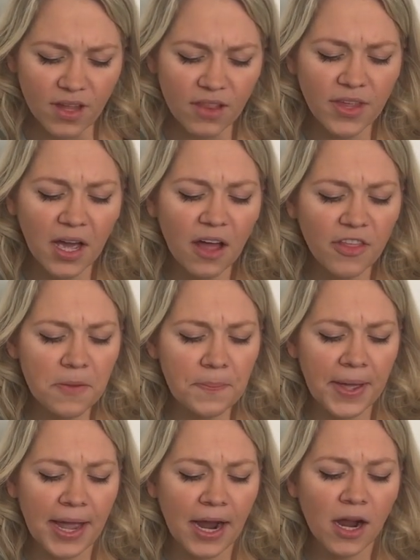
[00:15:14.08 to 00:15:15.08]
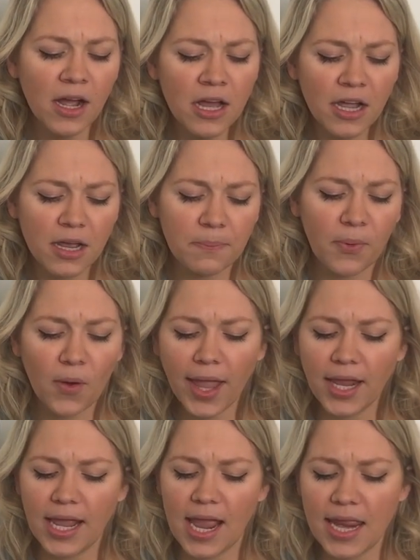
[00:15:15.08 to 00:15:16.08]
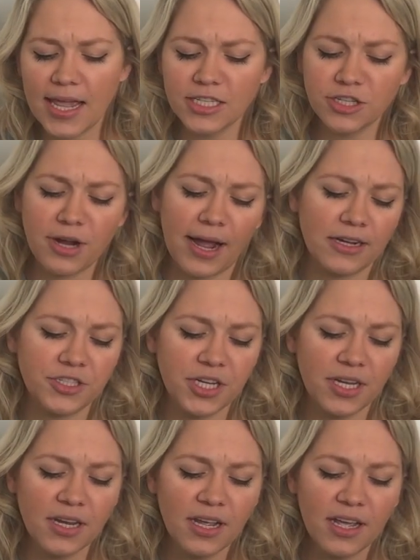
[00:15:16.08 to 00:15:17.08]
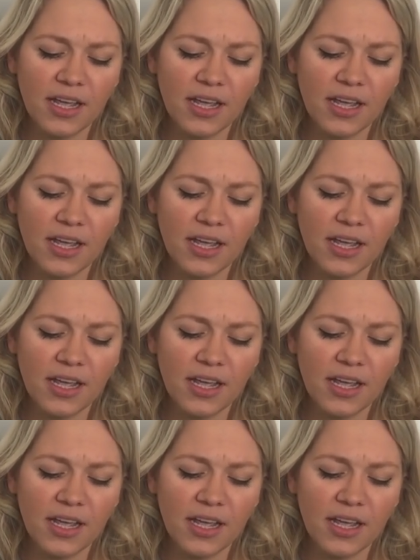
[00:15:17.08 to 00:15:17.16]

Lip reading: The other pair could point in any direction.